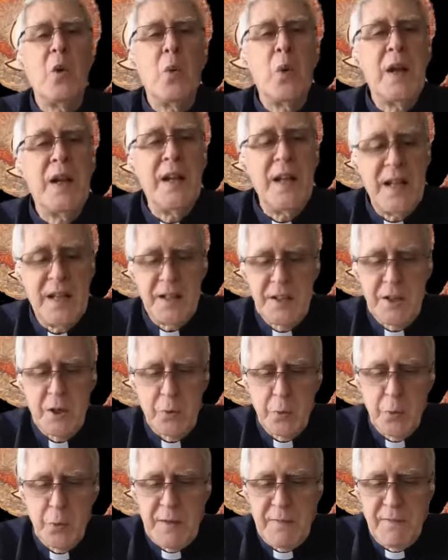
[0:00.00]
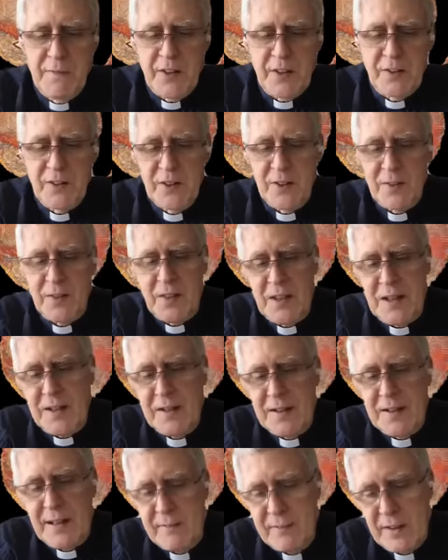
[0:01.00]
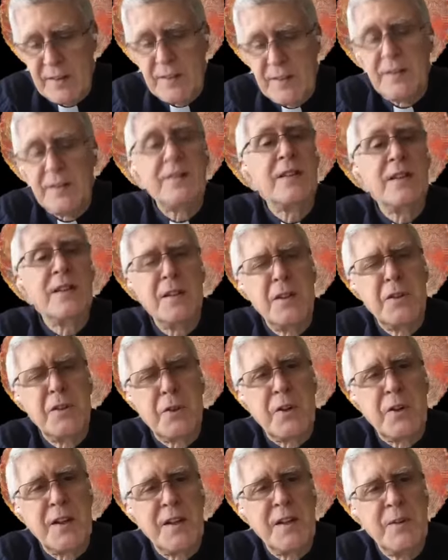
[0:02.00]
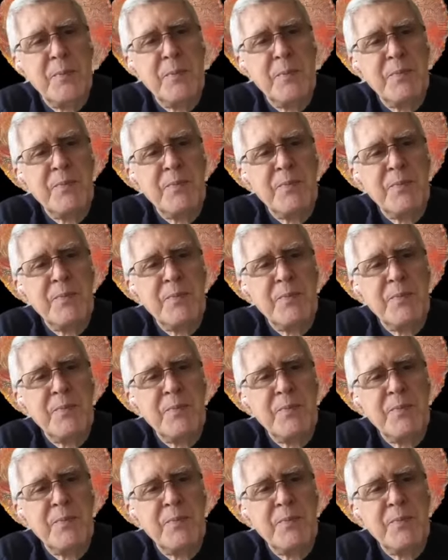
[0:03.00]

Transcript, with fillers: we need to revisit the 11th century